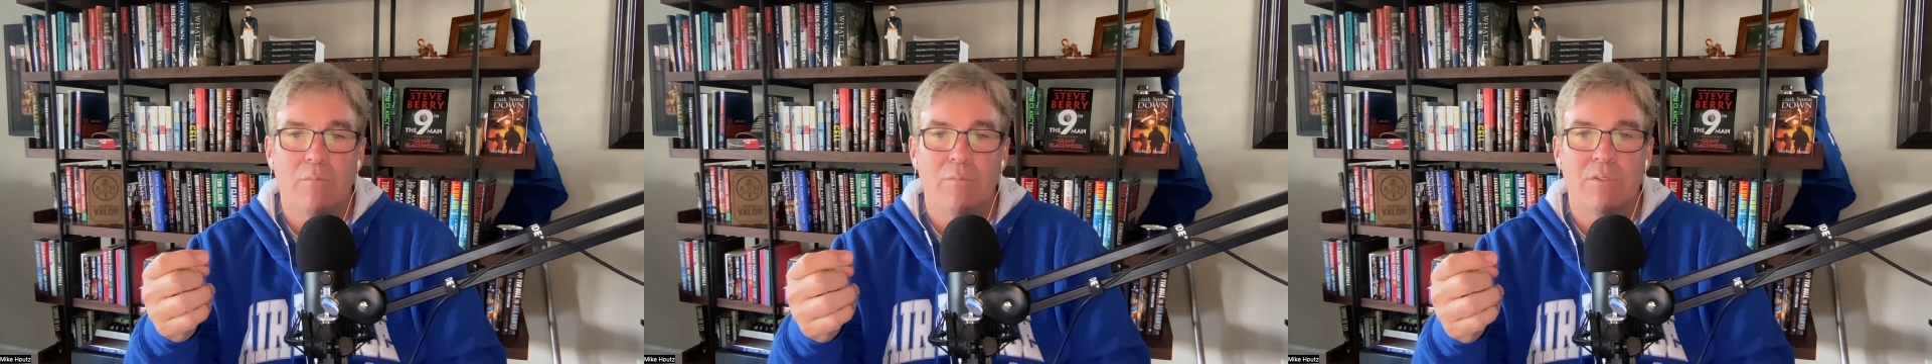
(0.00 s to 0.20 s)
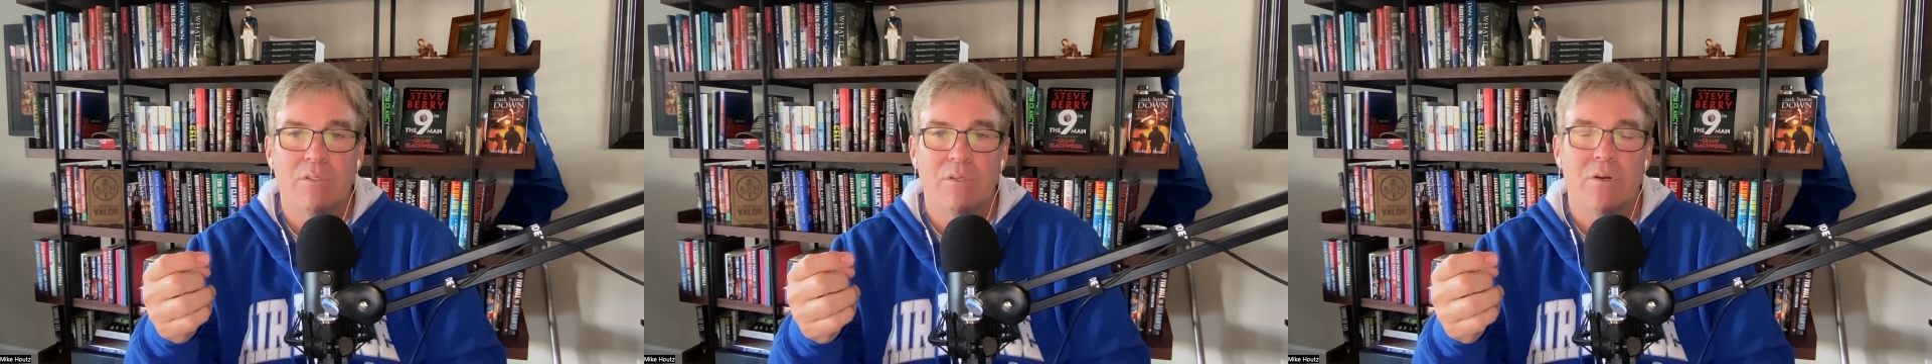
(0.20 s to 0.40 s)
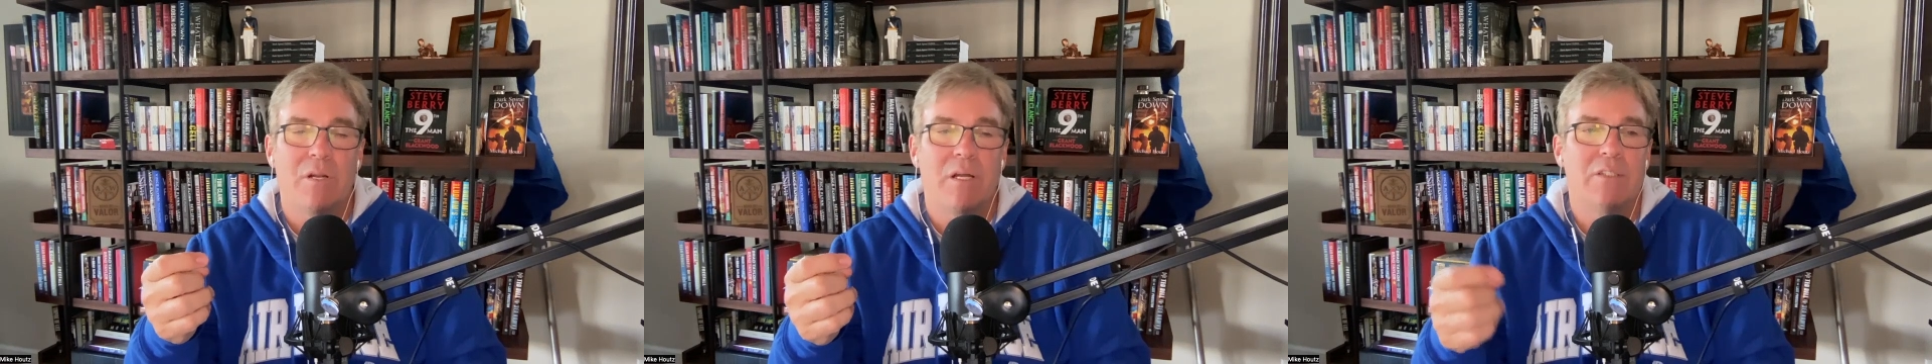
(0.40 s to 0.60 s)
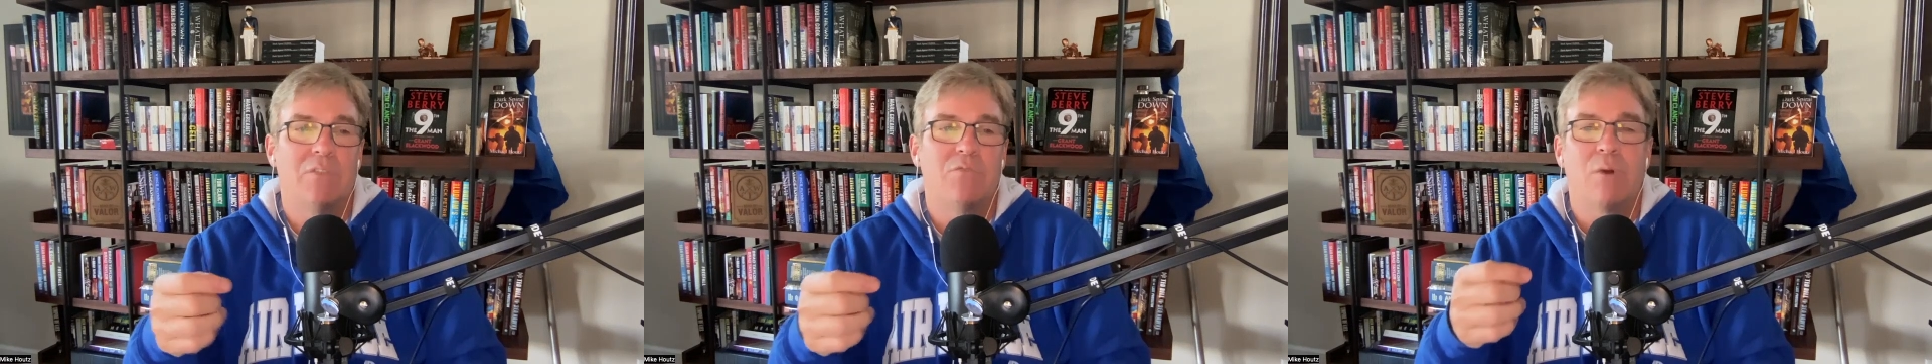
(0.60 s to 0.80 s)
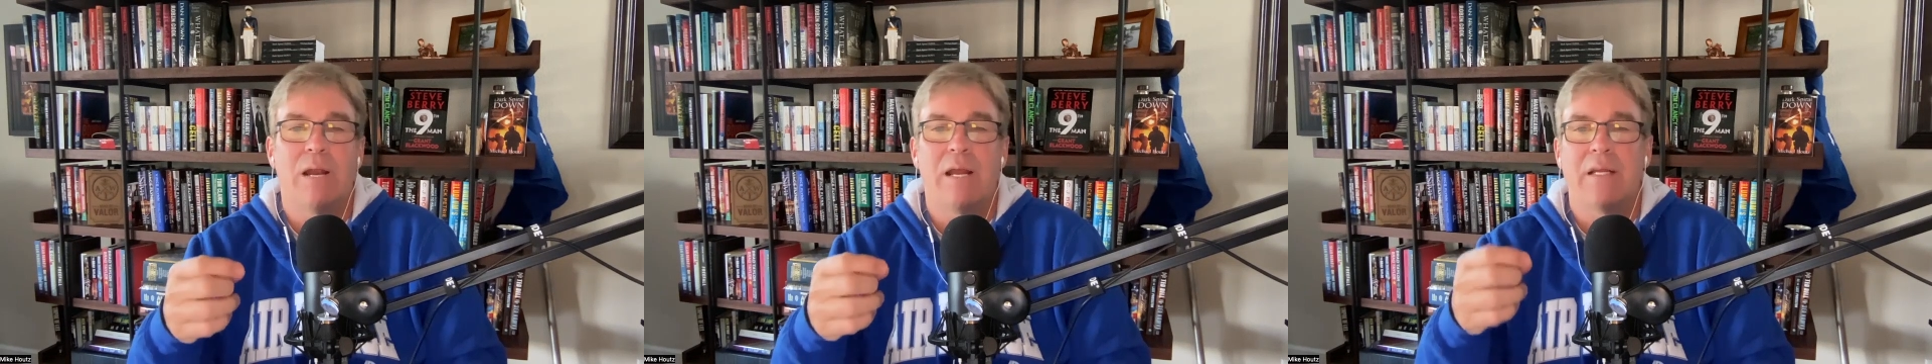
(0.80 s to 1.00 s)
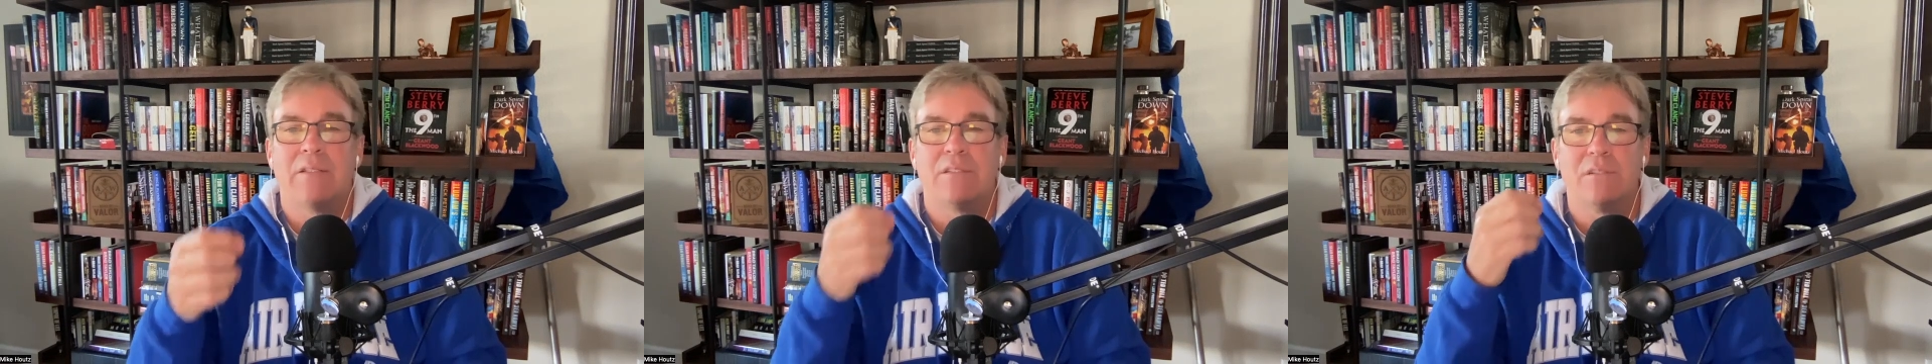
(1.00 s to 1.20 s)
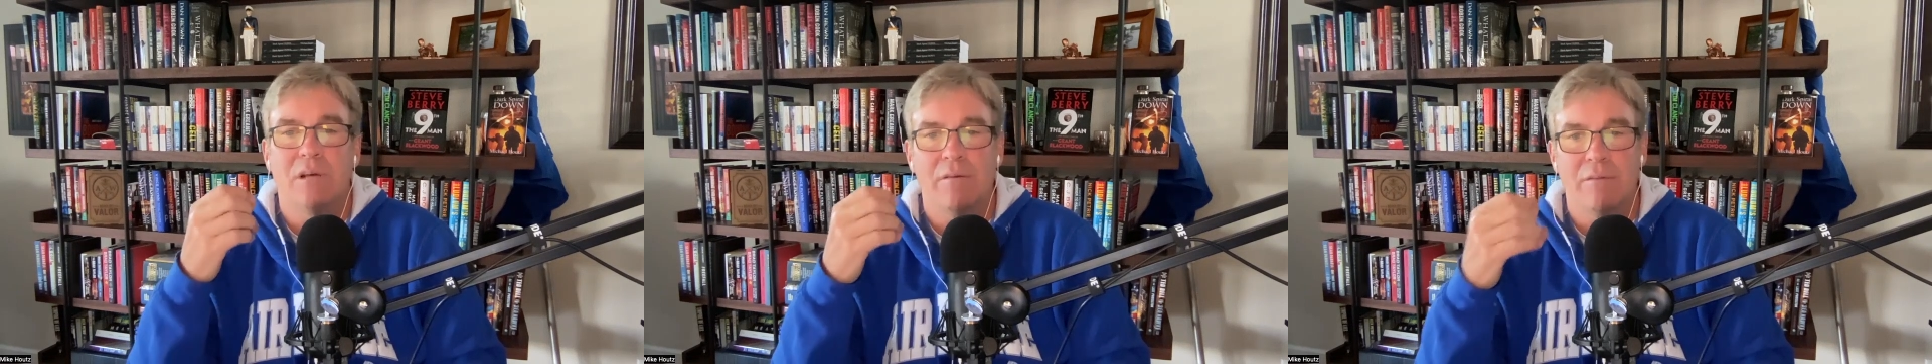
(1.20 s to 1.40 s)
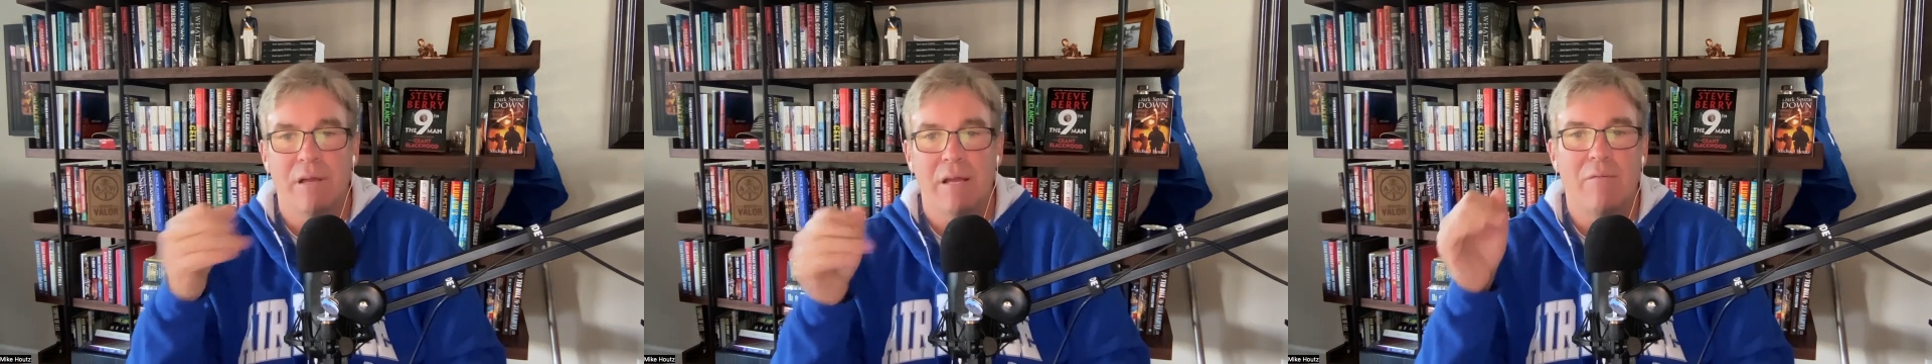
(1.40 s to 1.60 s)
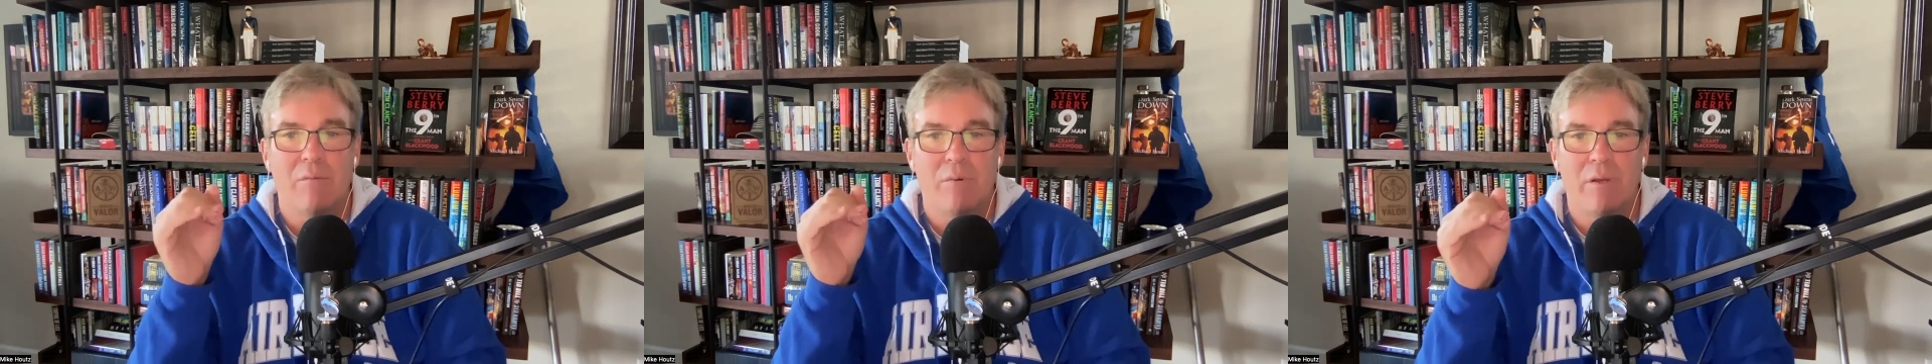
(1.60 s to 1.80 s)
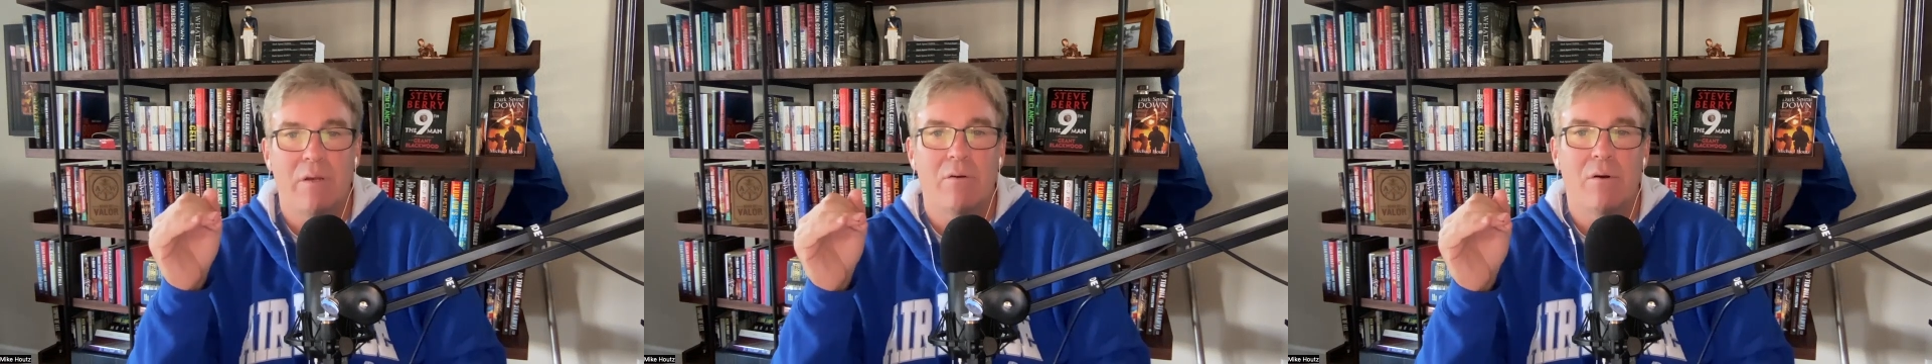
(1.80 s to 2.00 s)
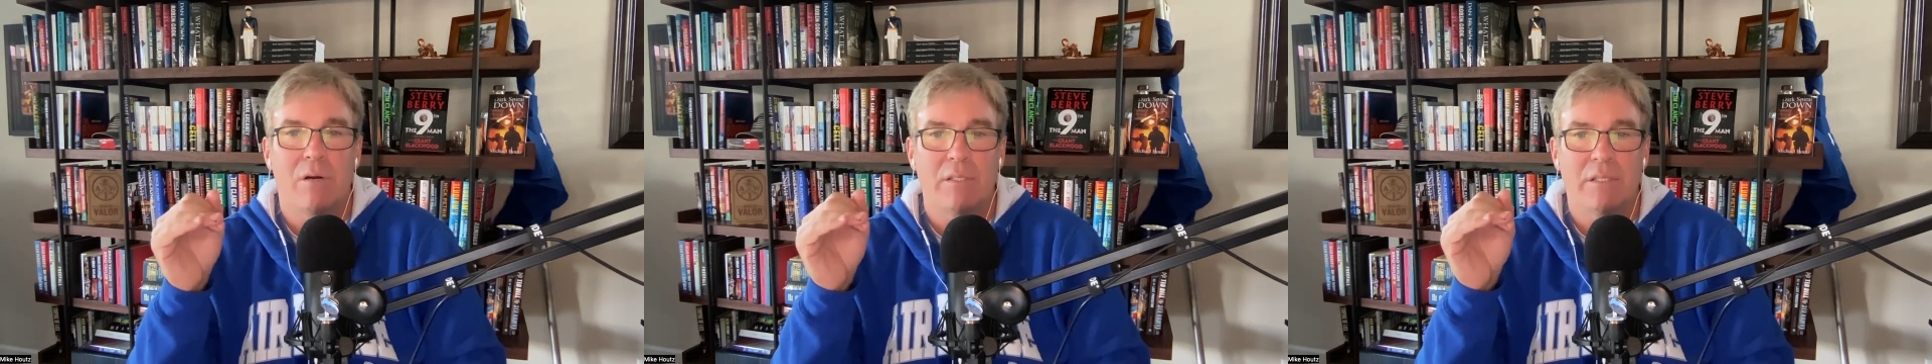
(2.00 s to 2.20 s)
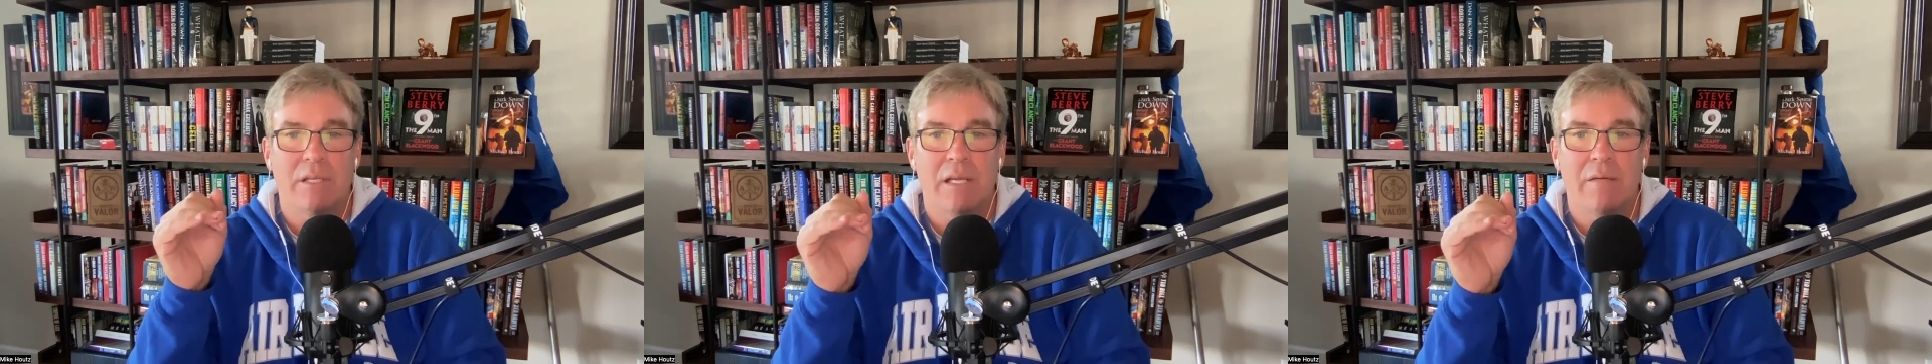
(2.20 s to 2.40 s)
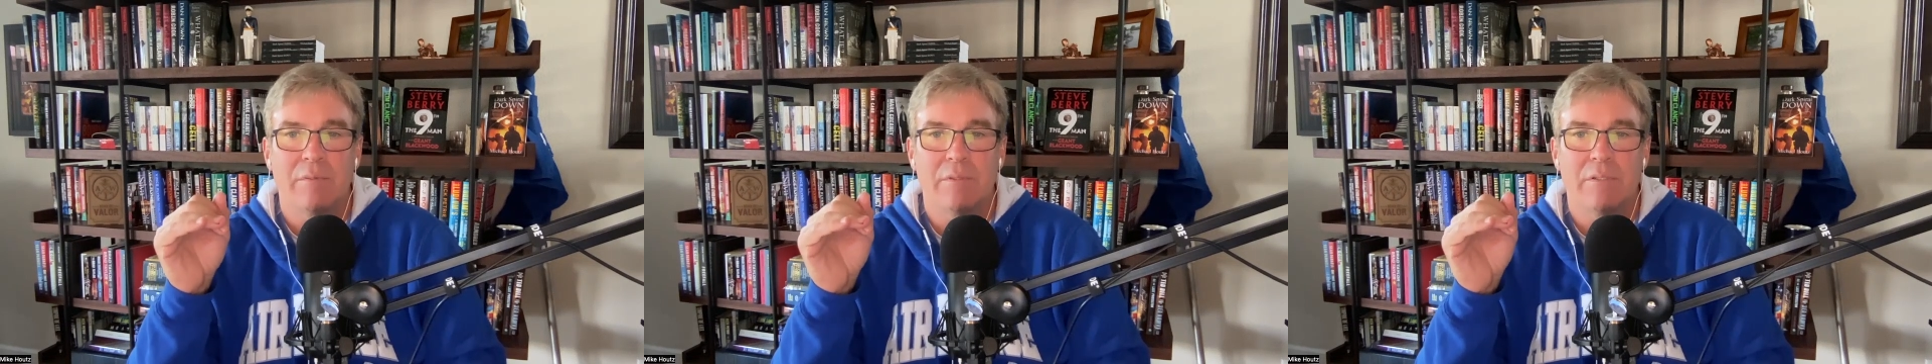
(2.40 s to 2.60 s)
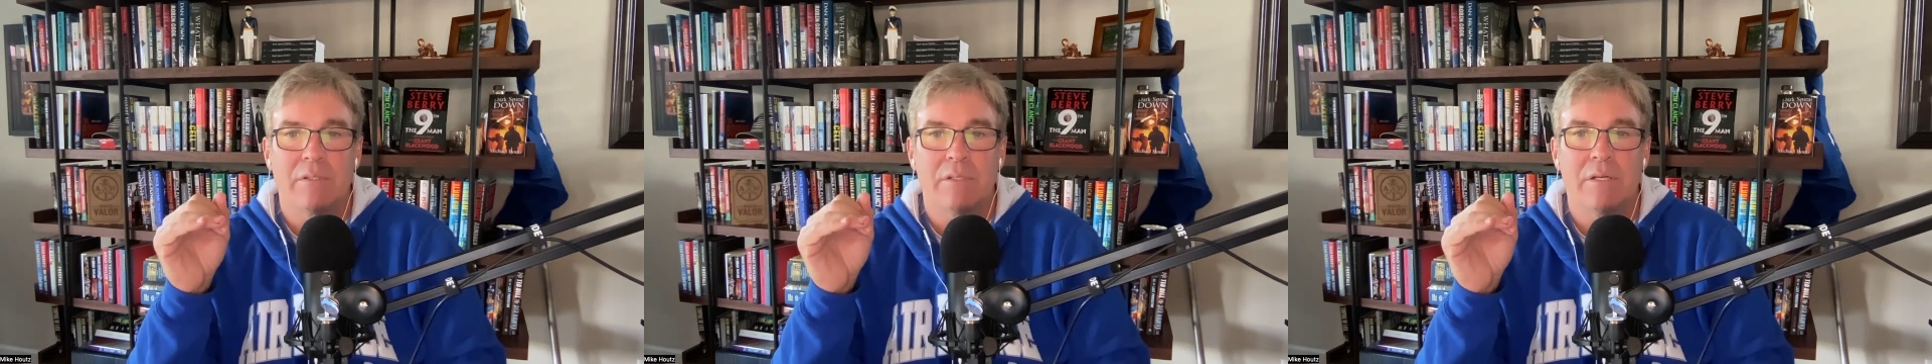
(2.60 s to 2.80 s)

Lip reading: so you're not dragging stuff halfway across campus.